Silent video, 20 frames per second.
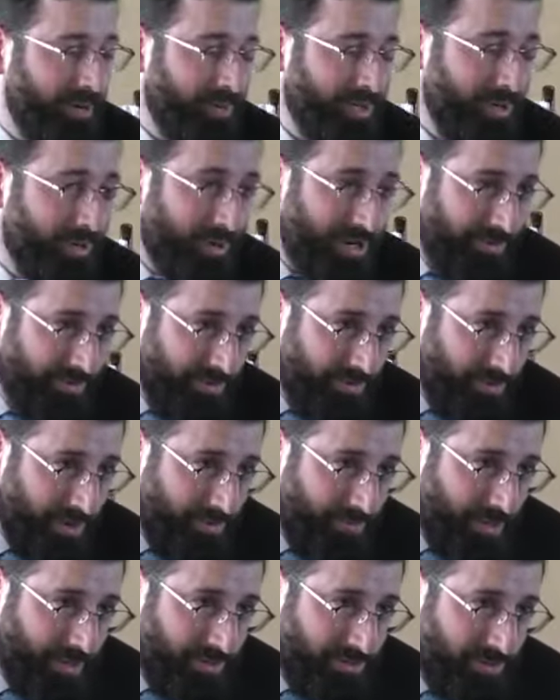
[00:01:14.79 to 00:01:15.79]
We know whenever the
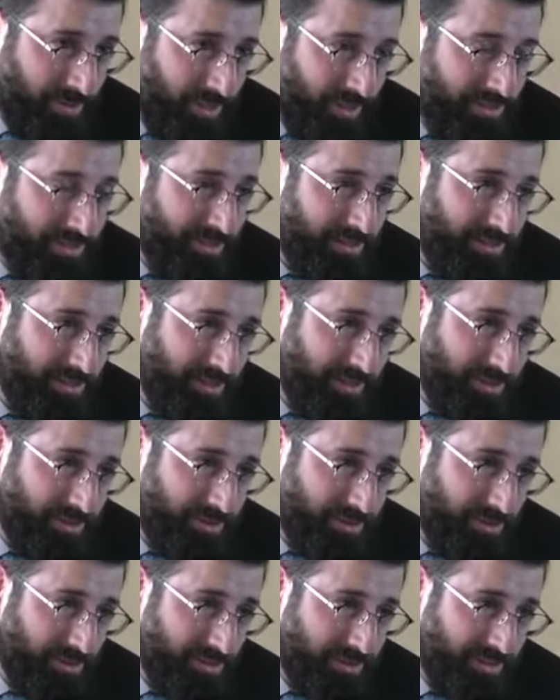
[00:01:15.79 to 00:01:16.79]
Ramah talks, he
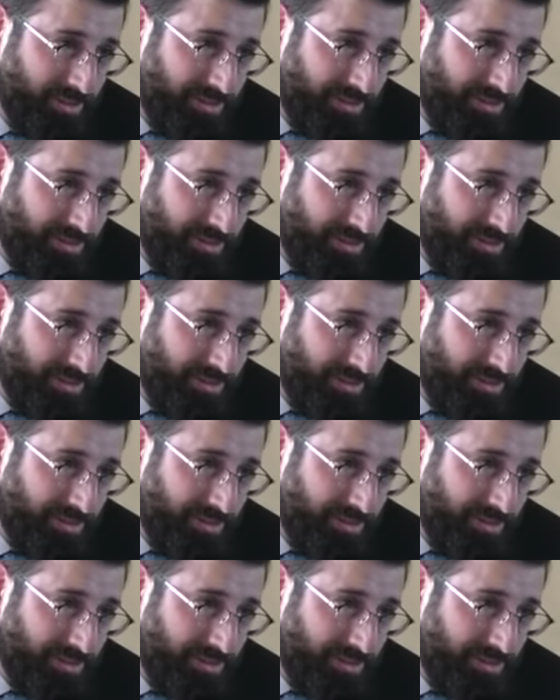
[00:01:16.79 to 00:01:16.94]
introduces